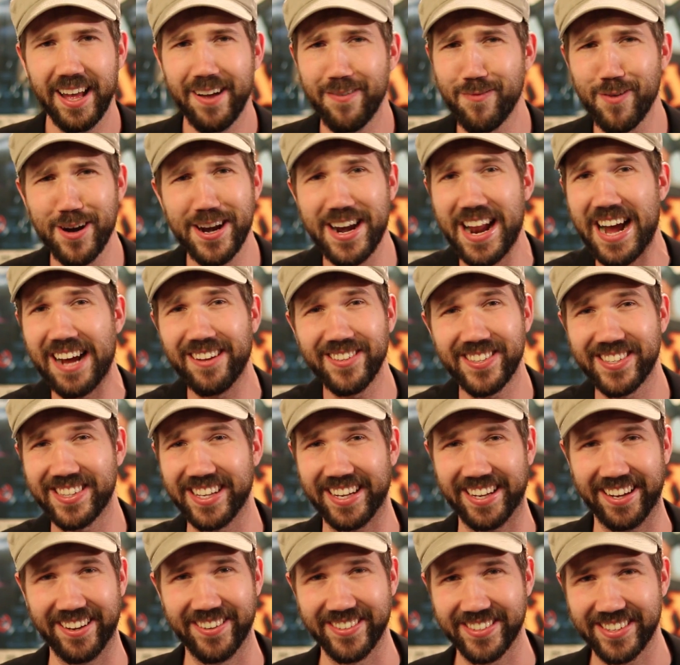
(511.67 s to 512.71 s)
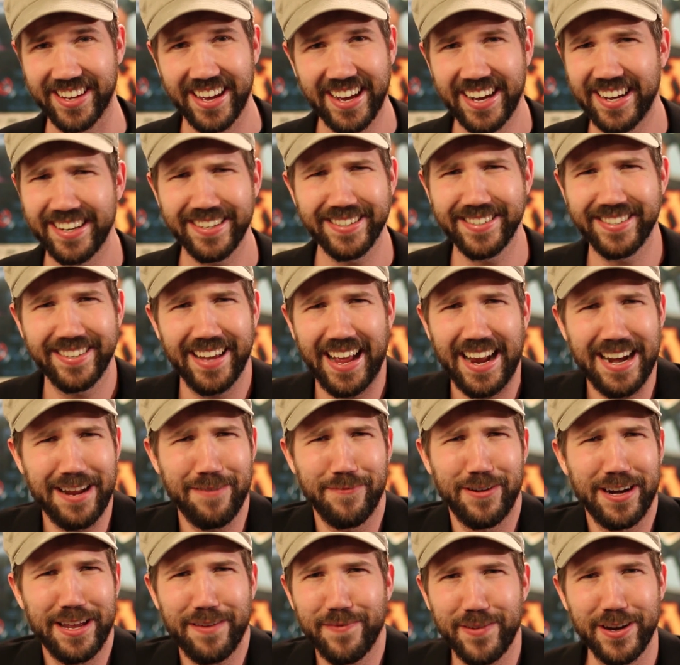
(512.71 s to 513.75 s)
Renounce the Guilds! Does
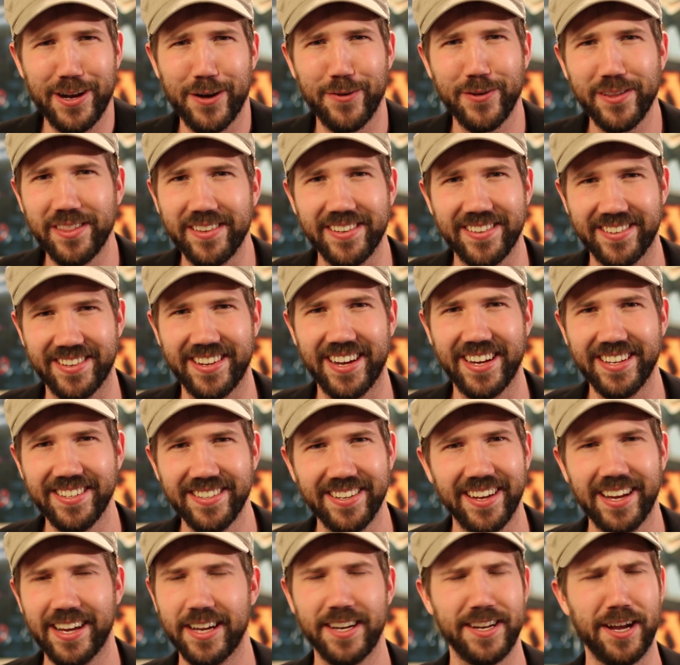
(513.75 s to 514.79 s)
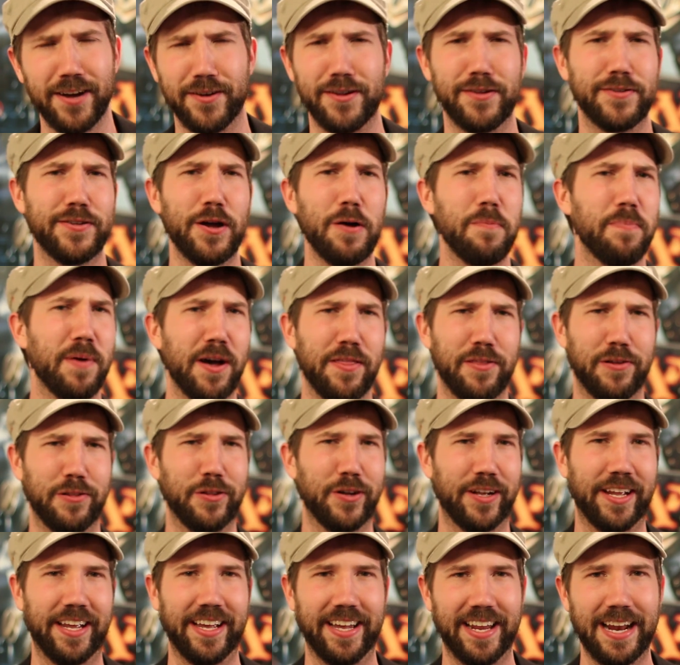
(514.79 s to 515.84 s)
anyone even know what this does? No, don't bother
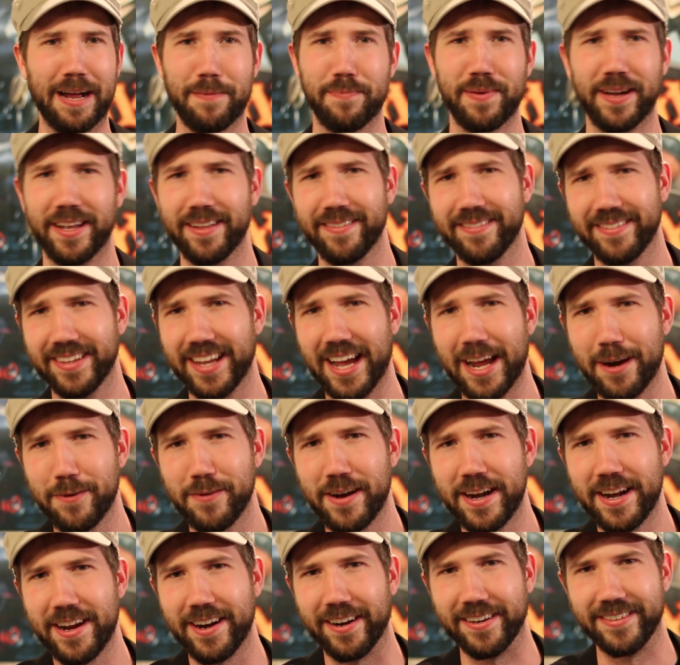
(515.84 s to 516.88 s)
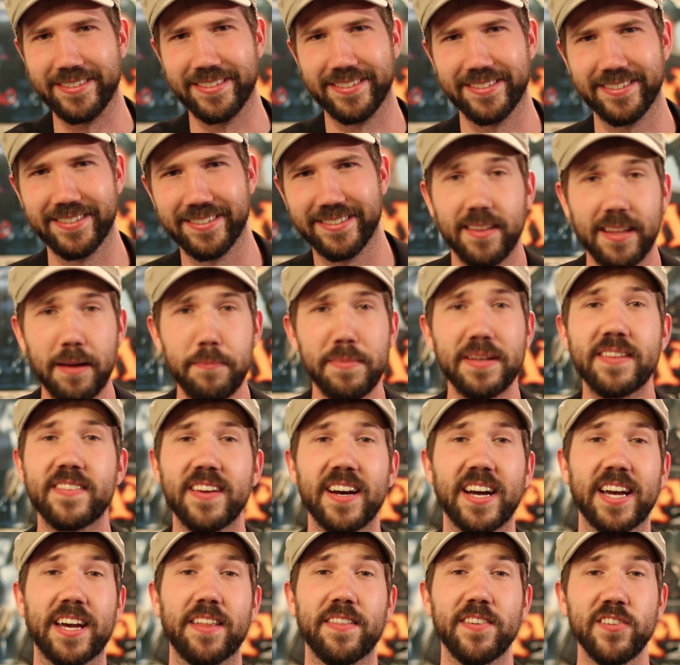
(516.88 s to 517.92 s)
looking it up, I got it right here. Let me
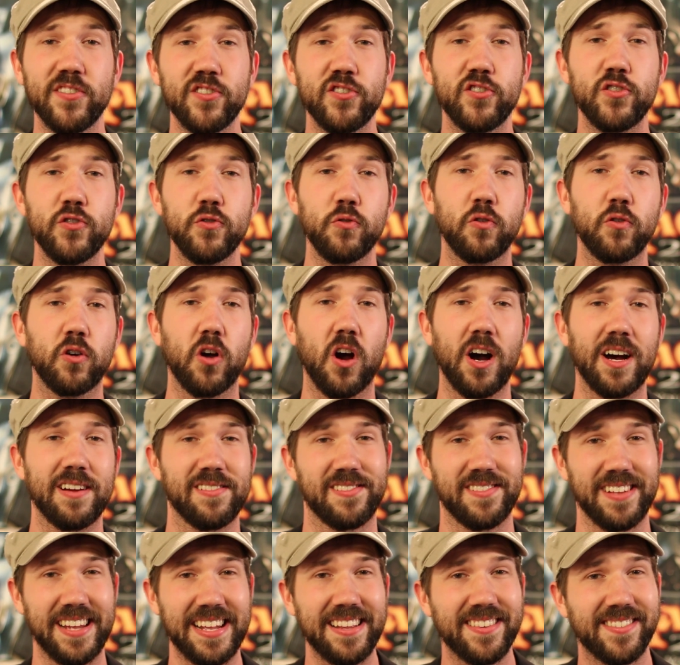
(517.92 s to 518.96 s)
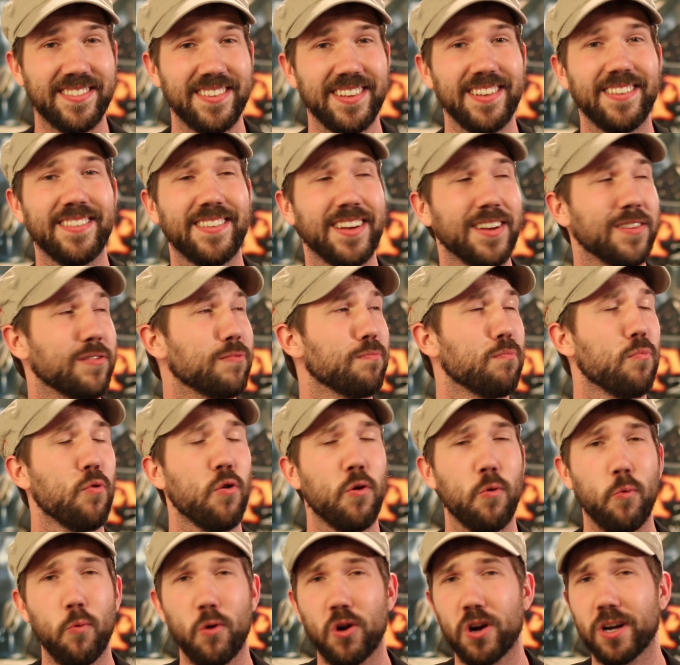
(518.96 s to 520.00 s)
tell you, this 2-cost instant does
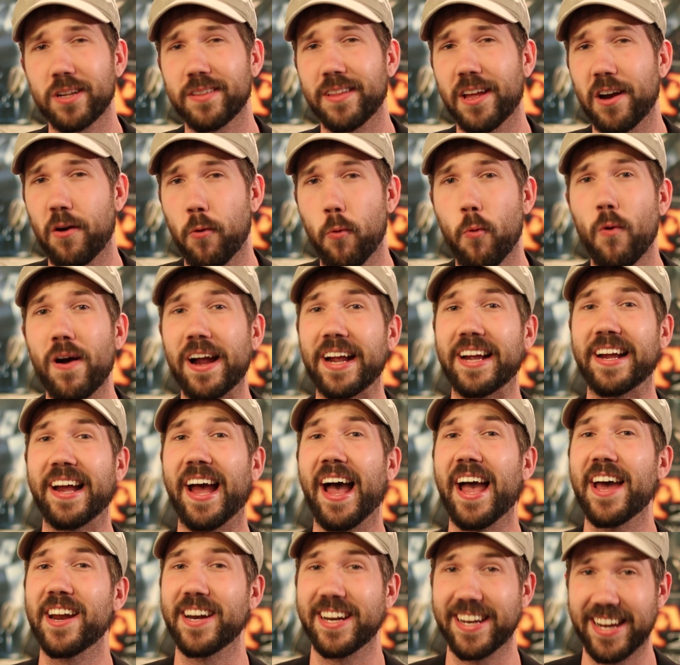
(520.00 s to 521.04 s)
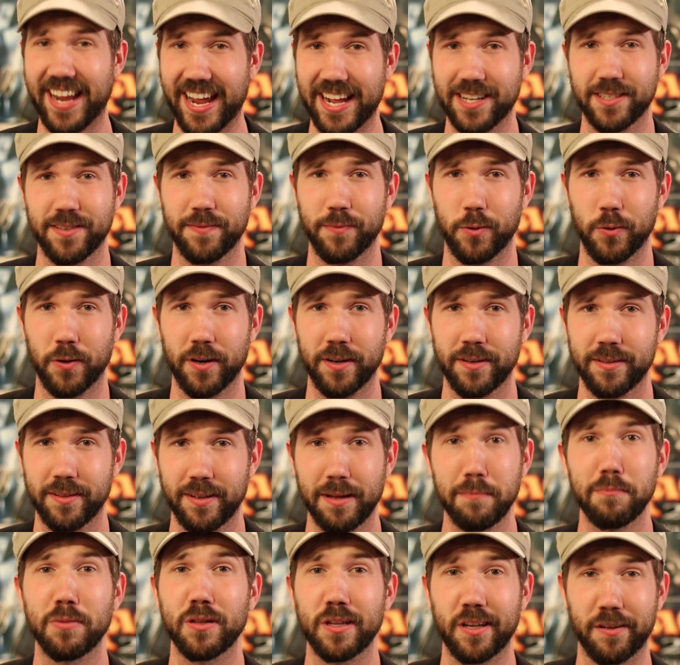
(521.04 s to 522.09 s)
more work than a white guy on a dance floor.
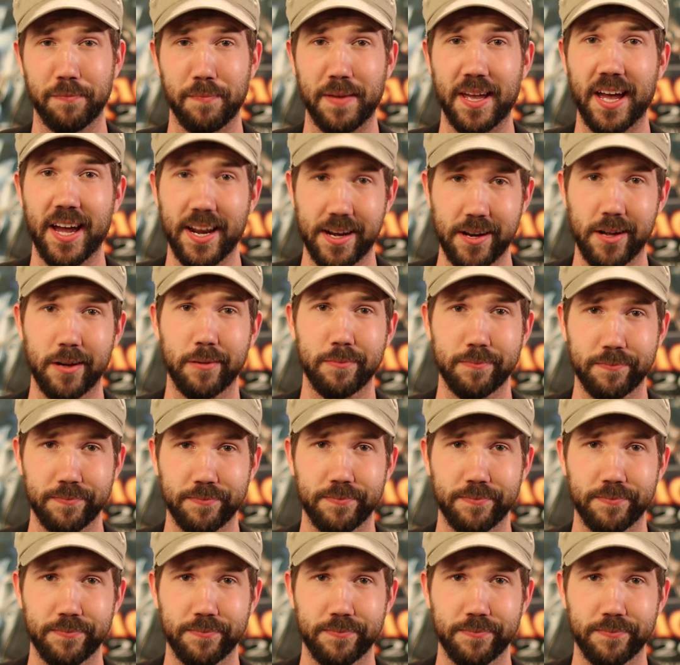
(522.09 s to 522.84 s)
Believe me, I know.